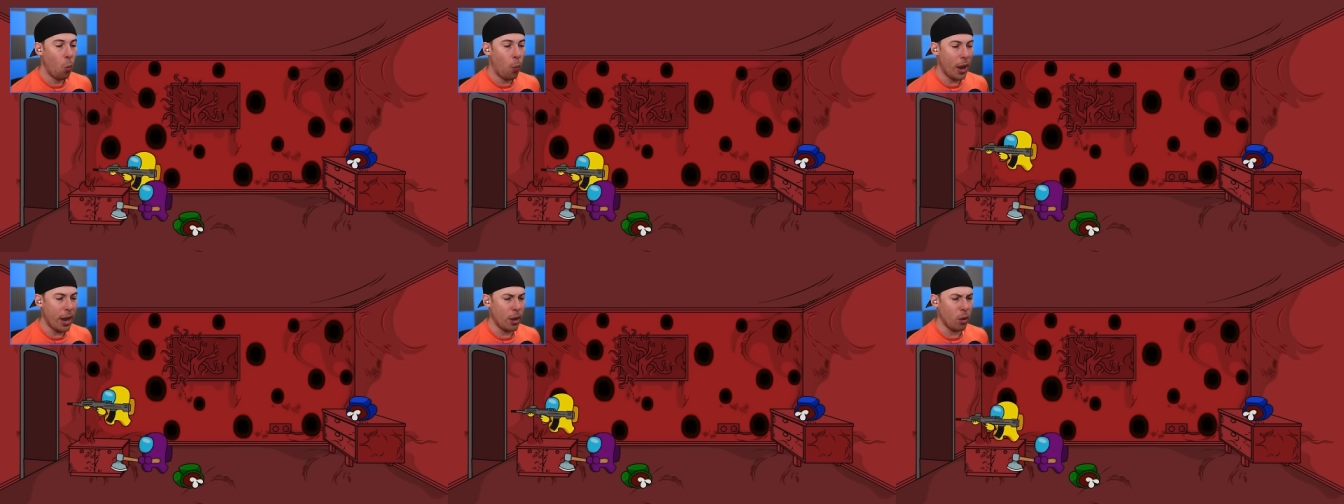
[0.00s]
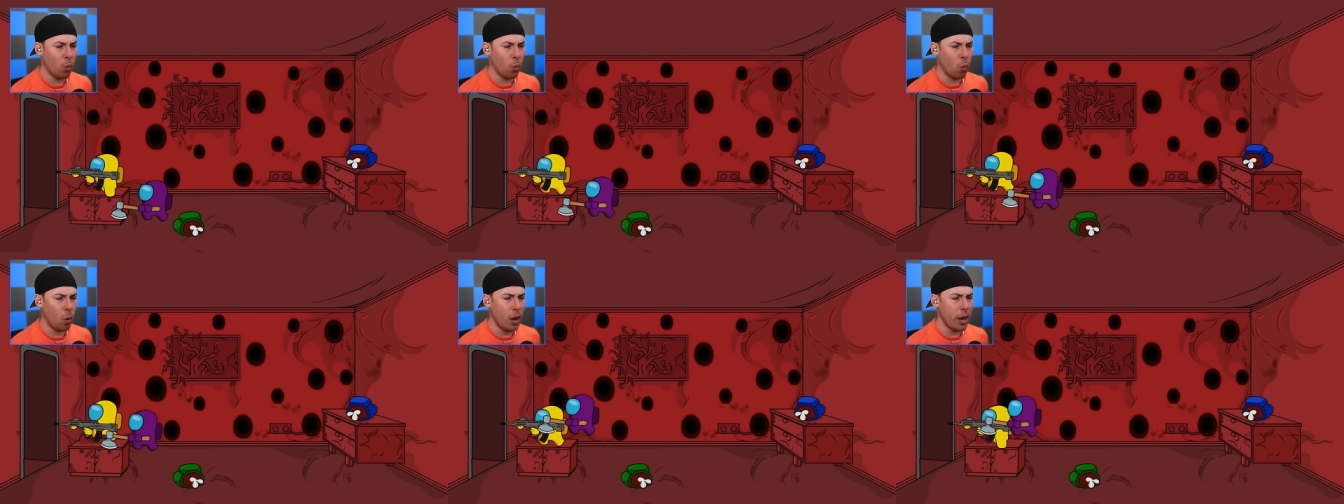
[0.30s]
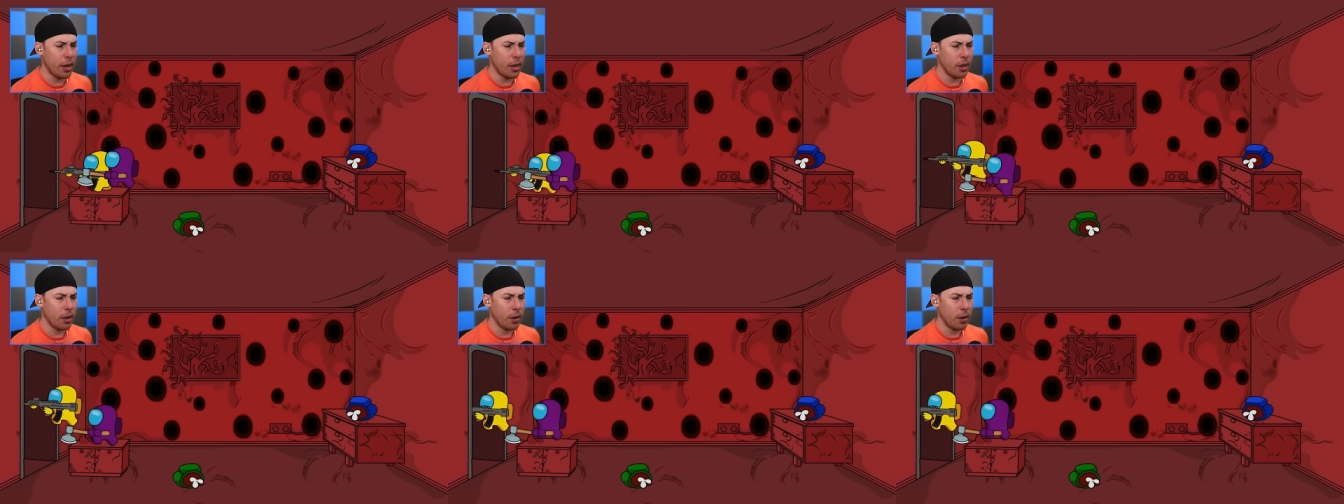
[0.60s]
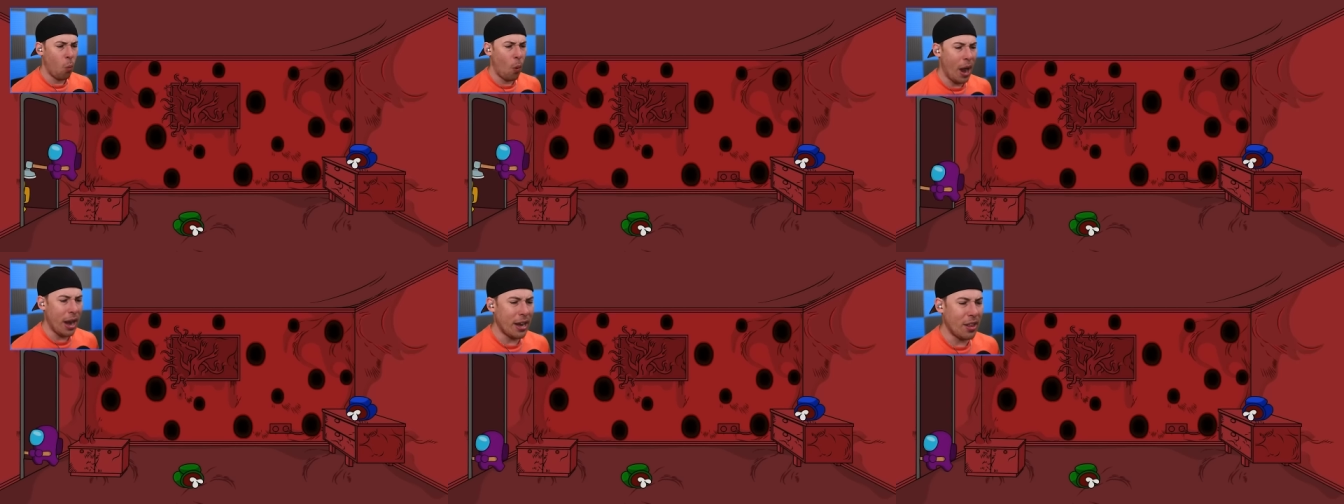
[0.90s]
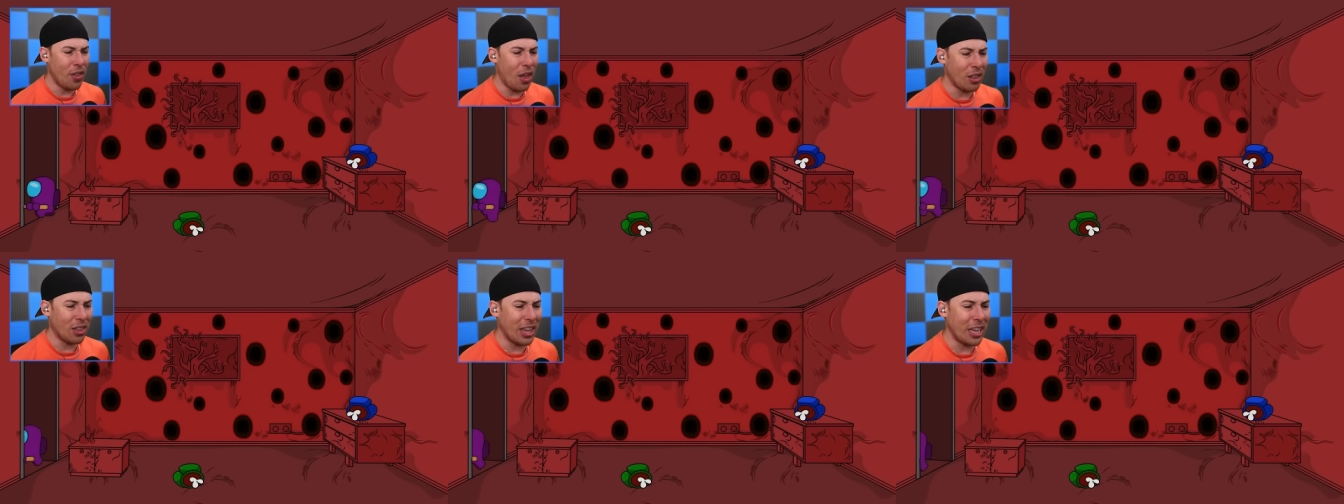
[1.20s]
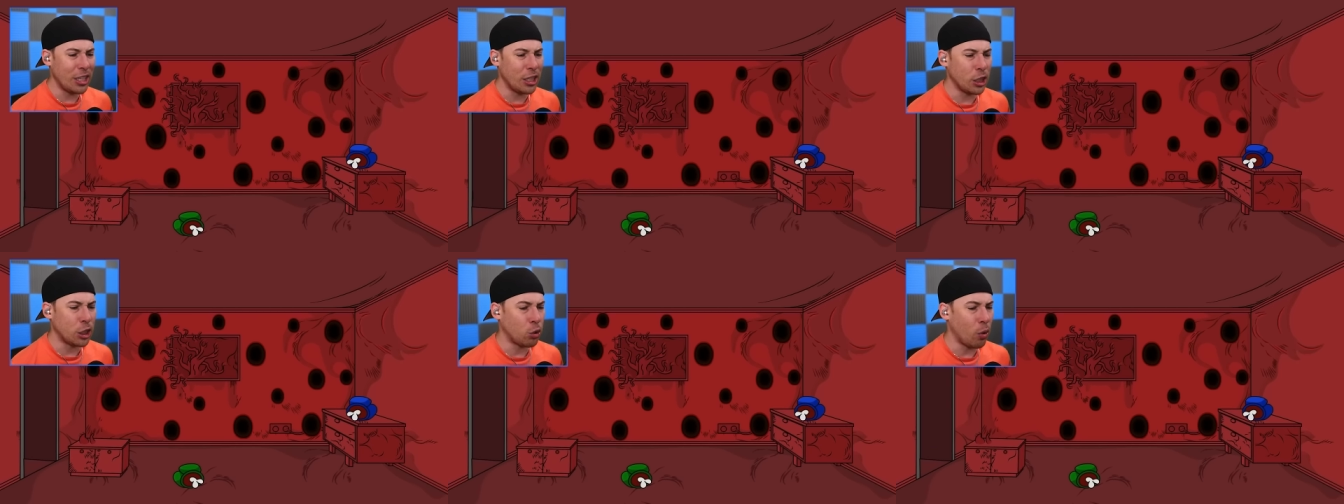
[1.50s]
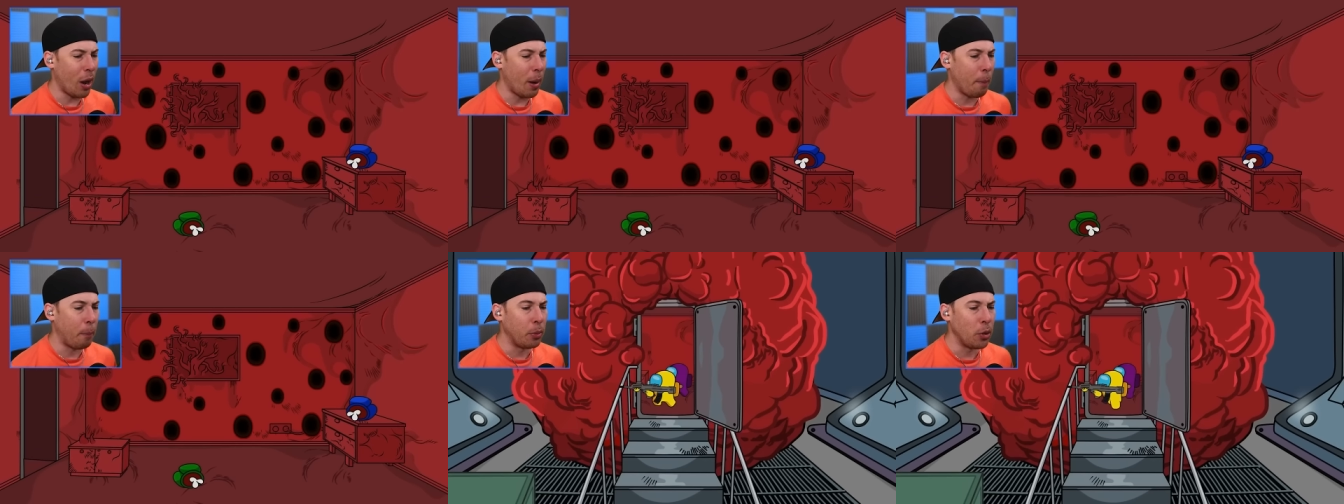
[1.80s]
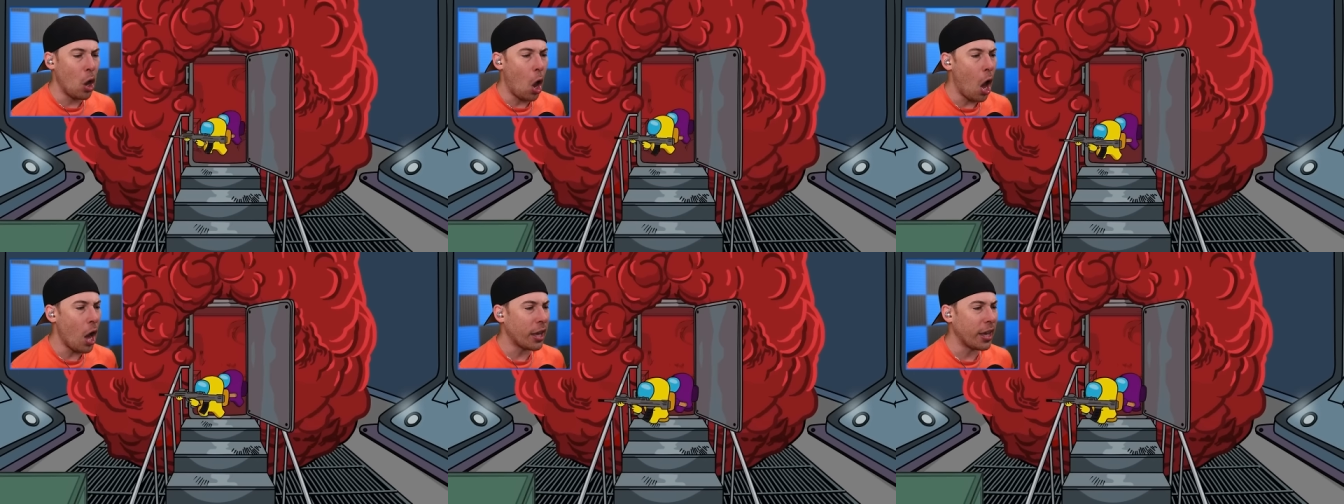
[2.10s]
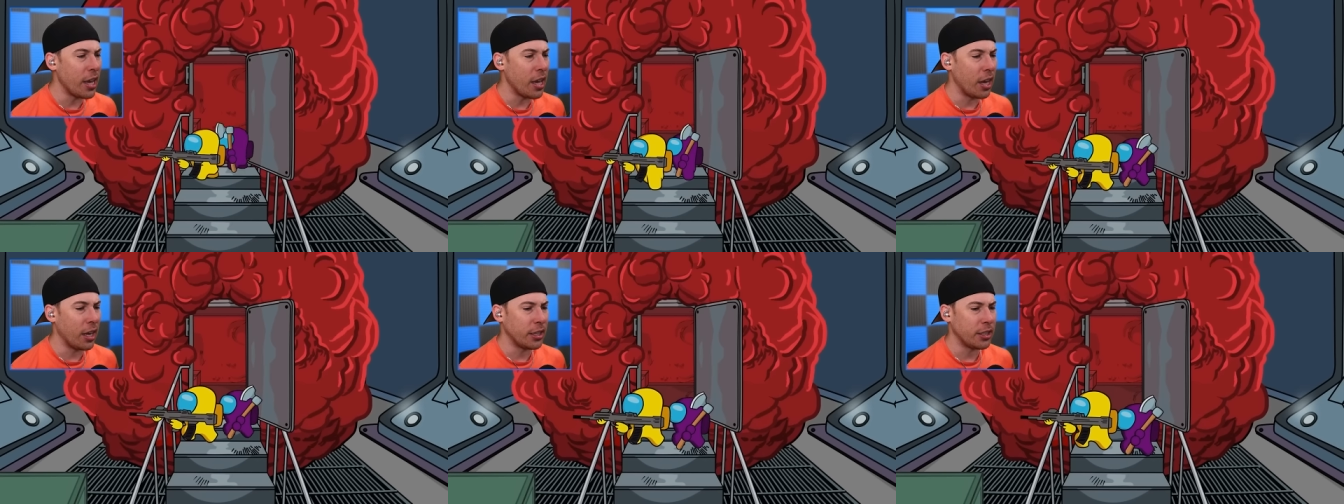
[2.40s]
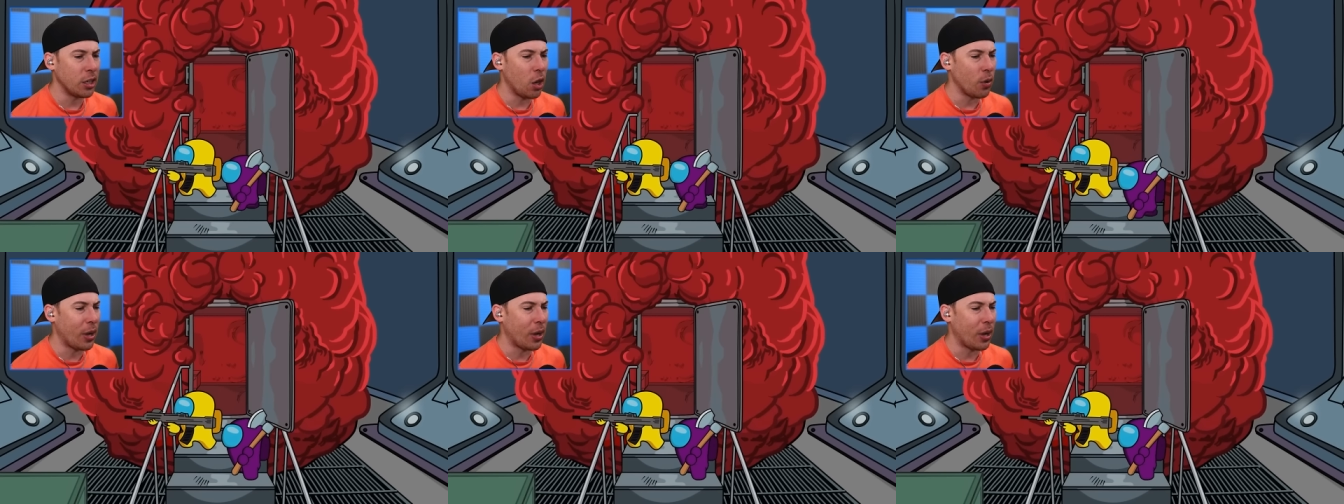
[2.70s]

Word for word: Wait, what? Why did that thing just try blocking us?